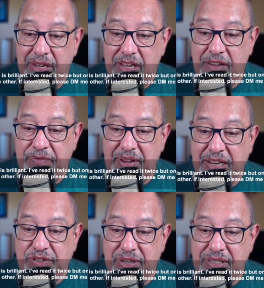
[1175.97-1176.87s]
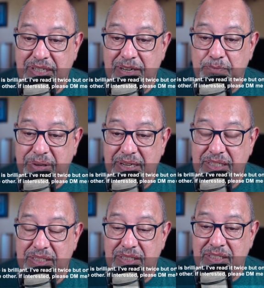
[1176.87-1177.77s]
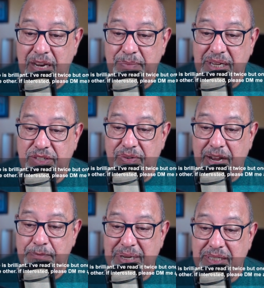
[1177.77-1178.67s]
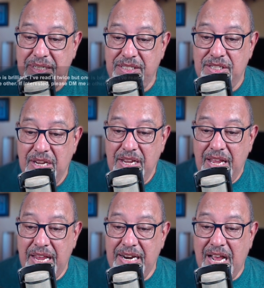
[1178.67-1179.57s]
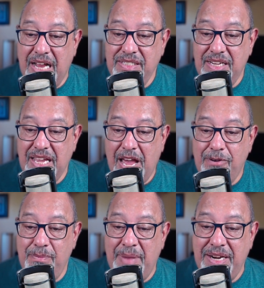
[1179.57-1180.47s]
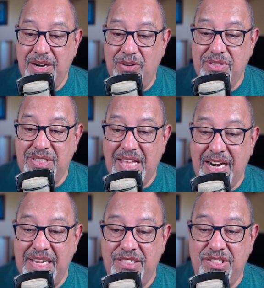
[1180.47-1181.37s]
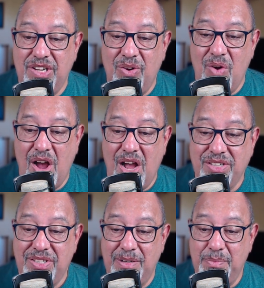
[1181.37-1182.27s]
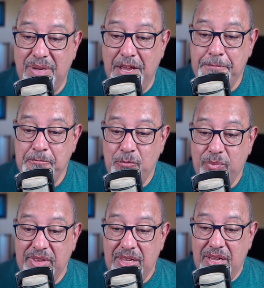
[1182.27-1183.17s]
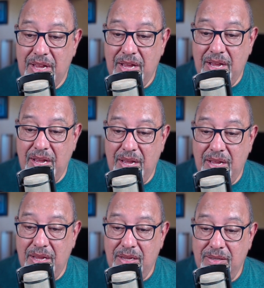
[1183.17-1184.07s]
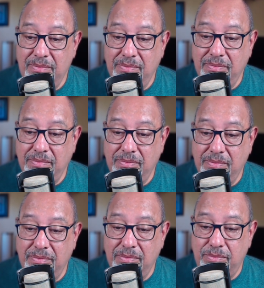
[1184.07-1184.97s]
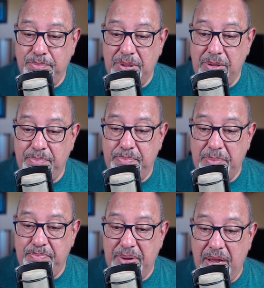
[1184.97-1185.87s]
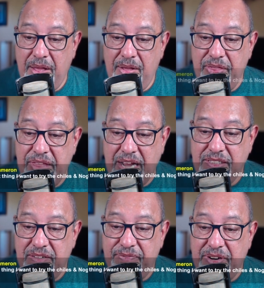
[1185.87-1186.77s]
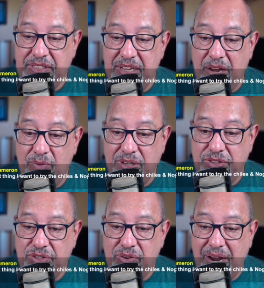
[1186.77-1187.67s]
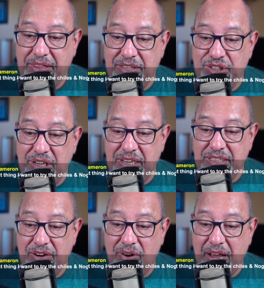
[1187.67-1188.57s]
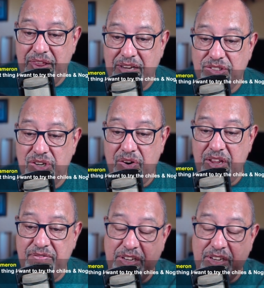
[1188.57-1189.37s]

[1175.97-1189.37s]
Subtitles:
If interested, please send me a direct message and I'll dig out my notes. That is so awesome. That's the first thing I want to try, the chiles en nogada. Sorry if I